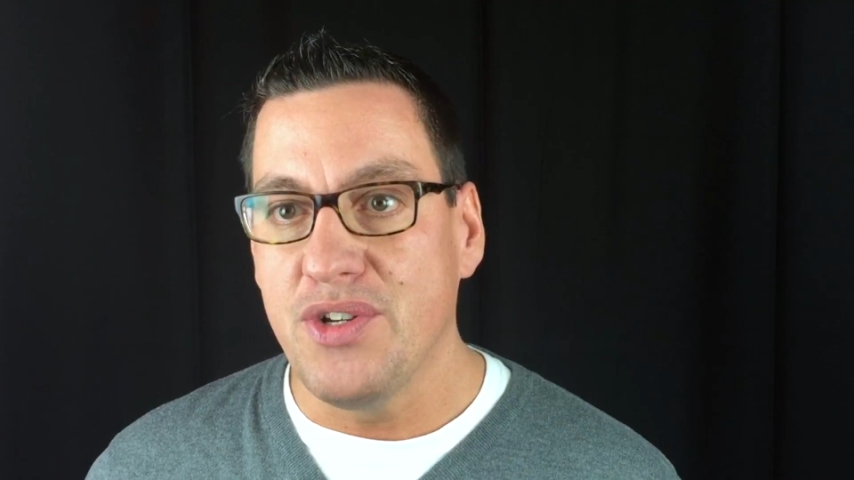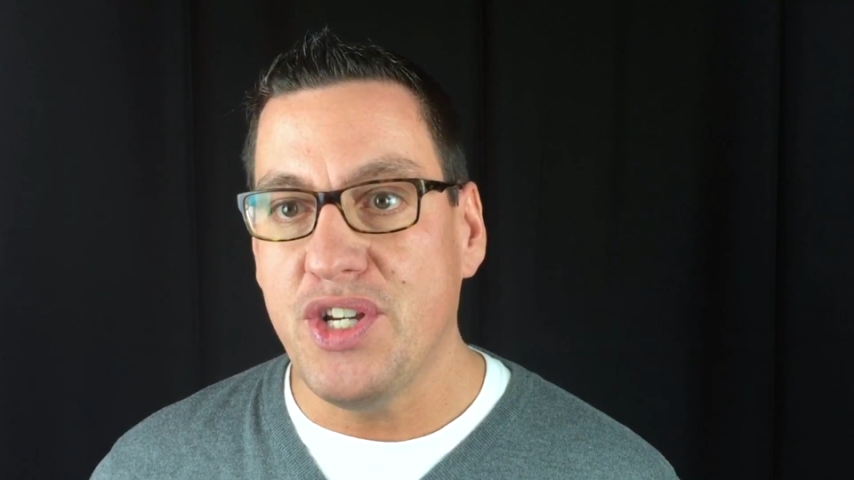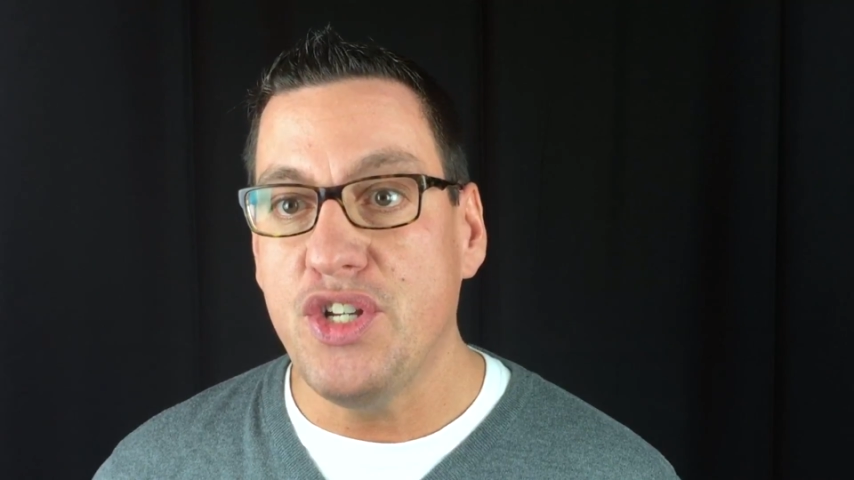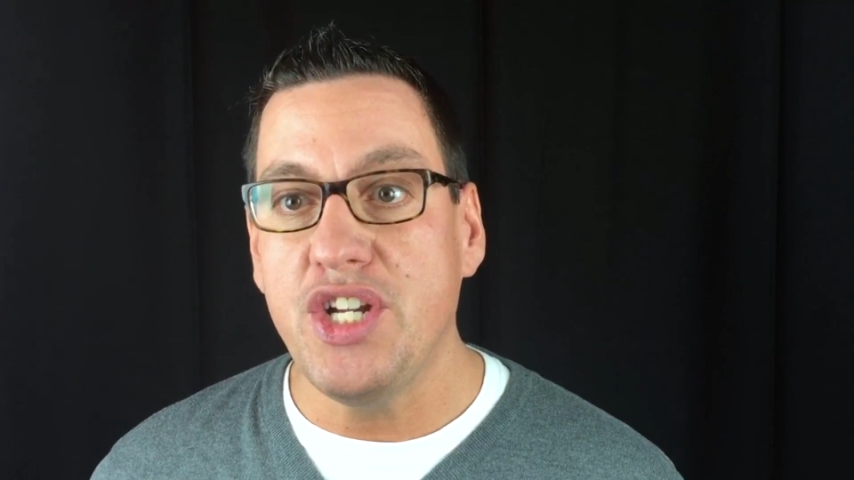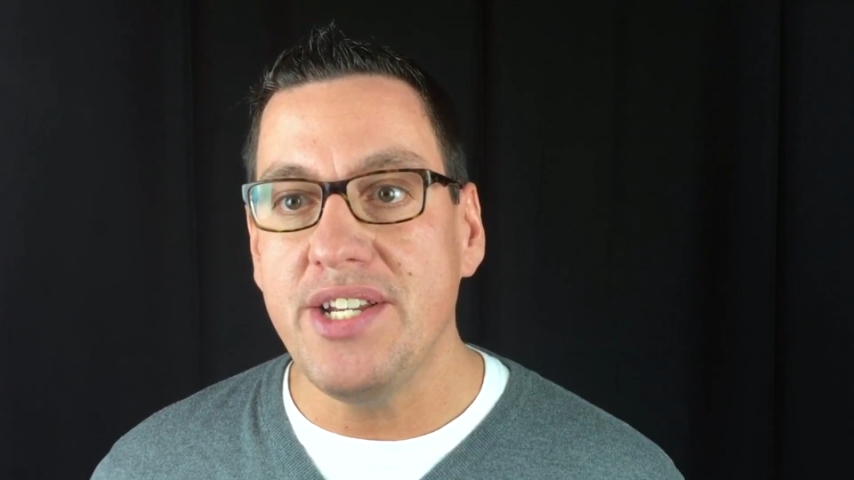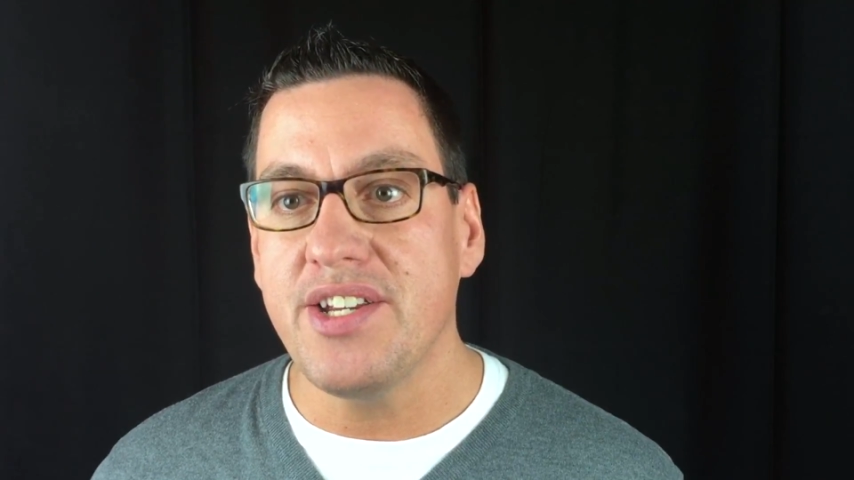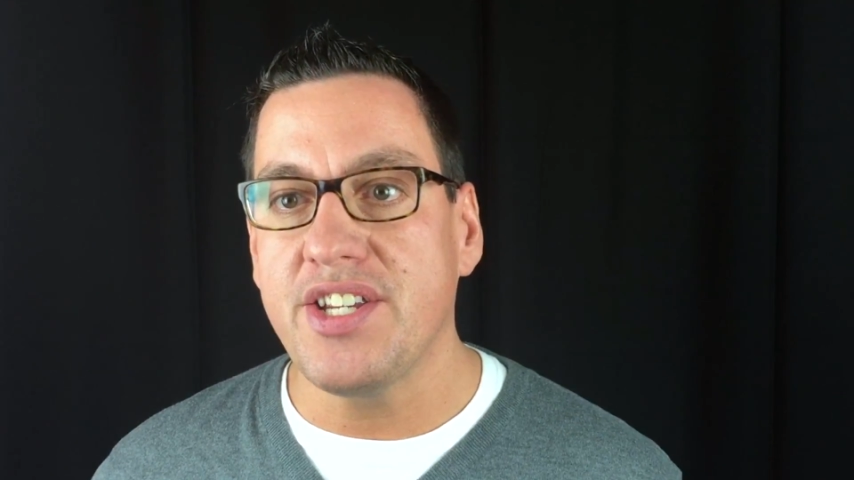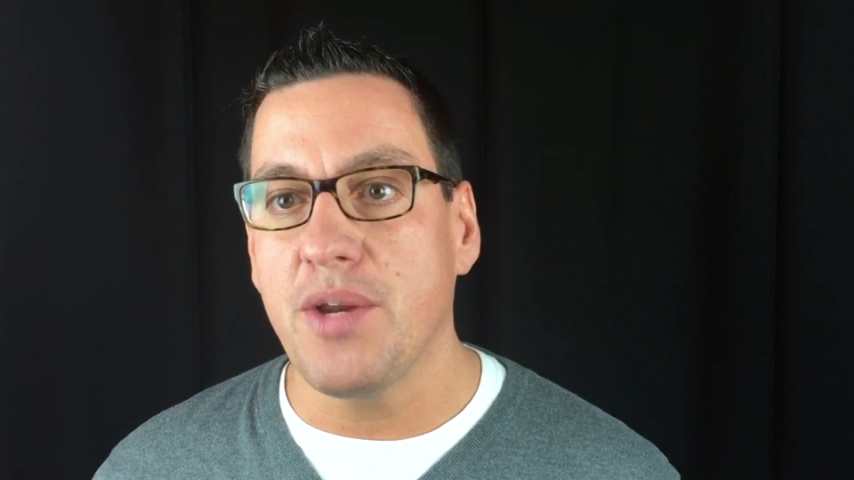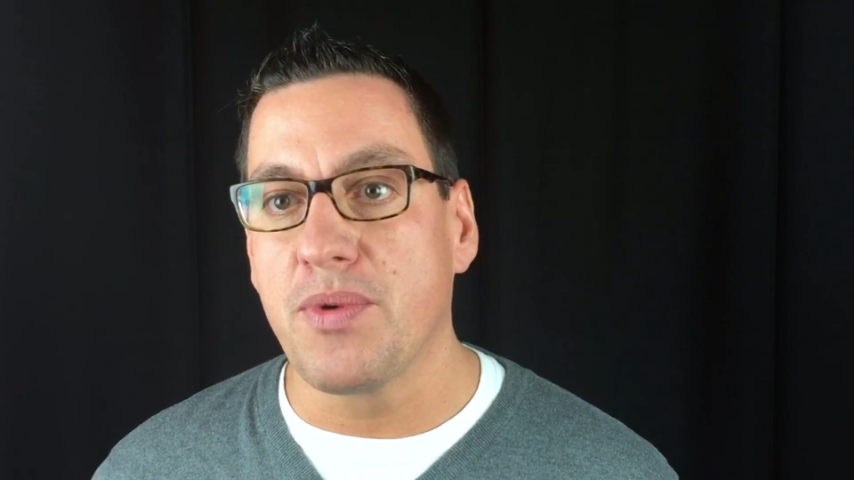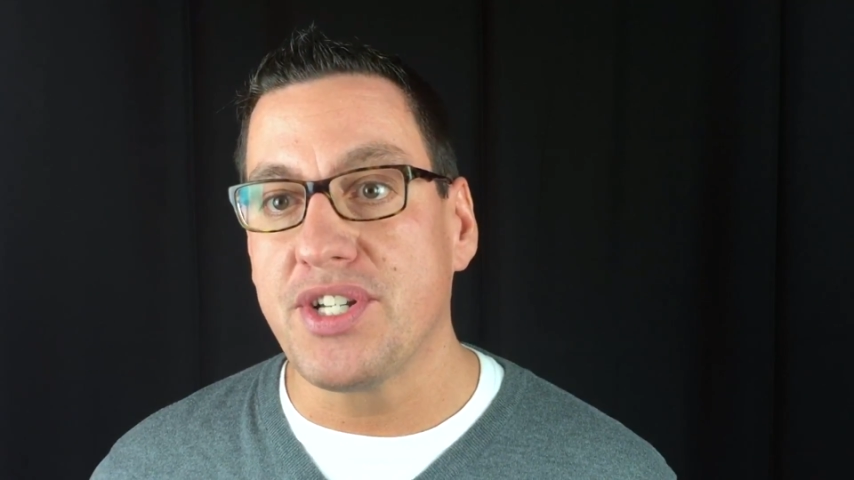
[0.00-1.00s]
You see, Jesus
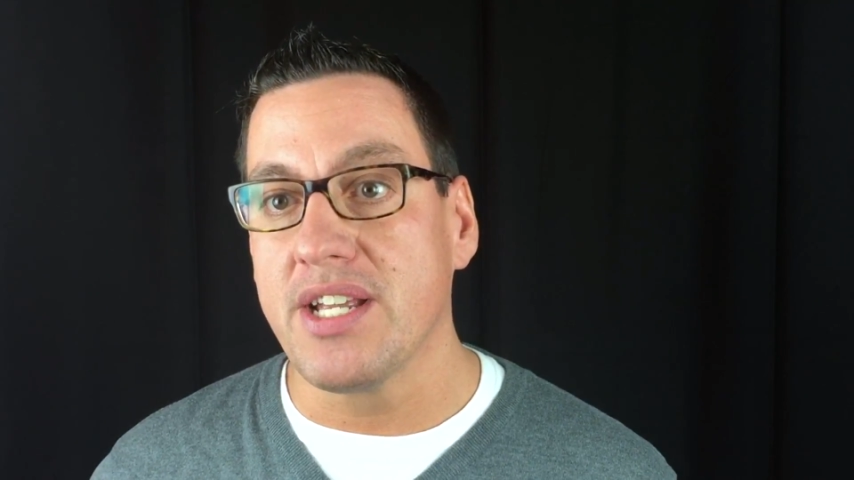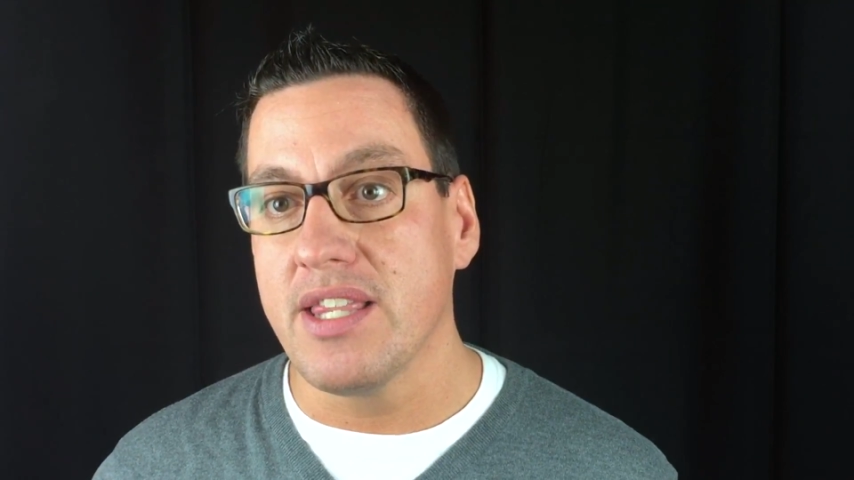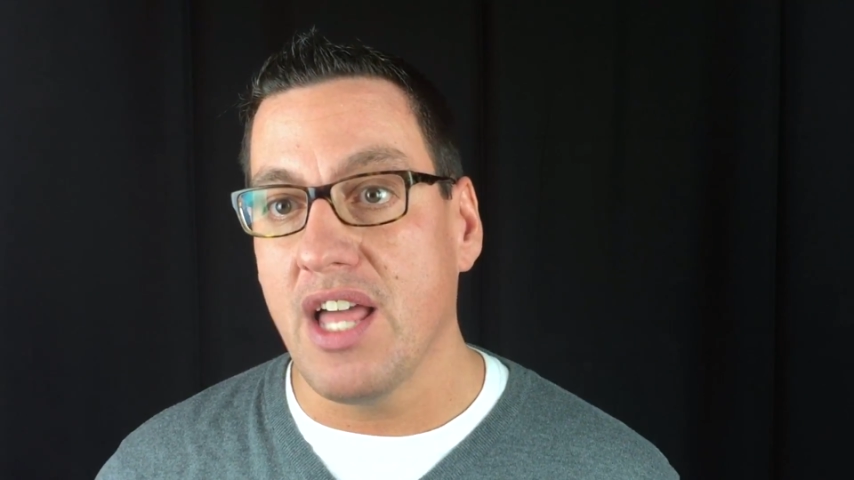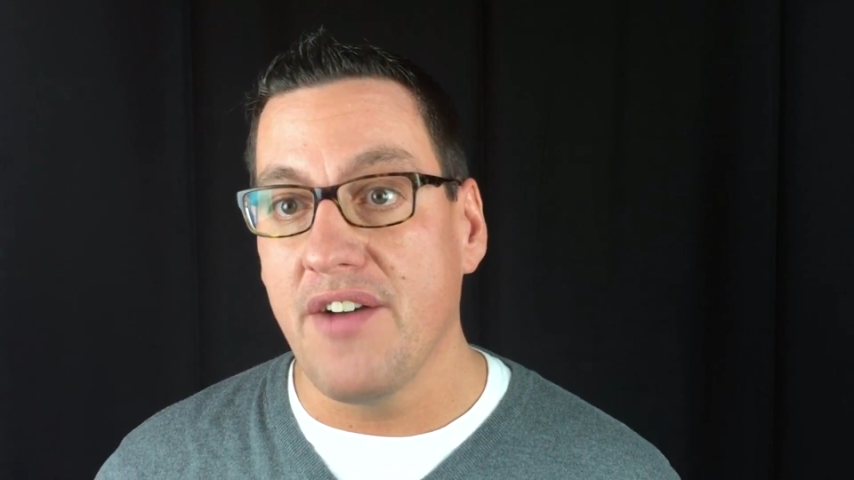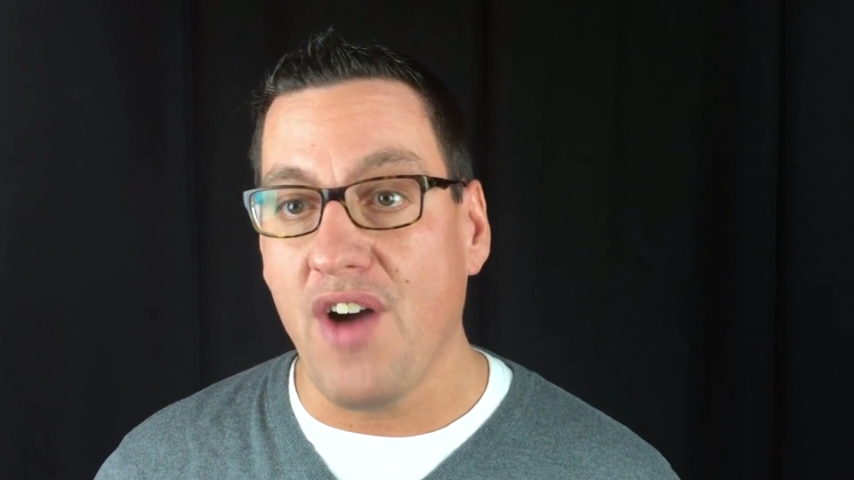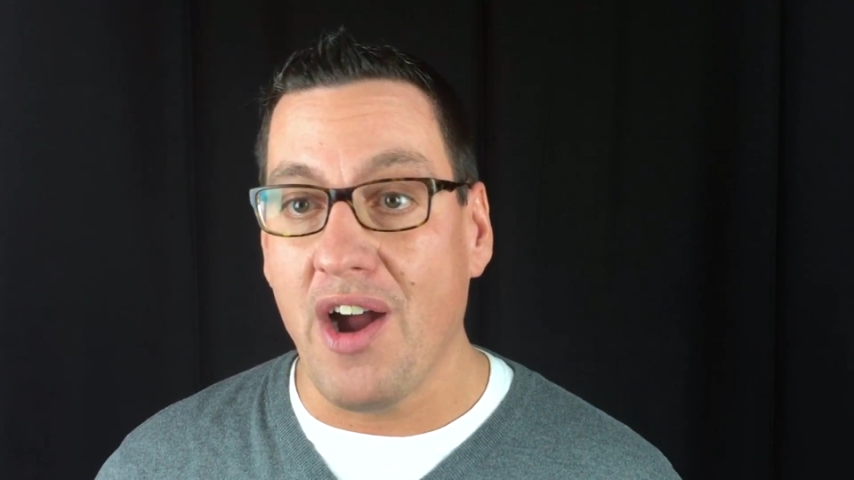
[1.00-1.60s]
said we're to love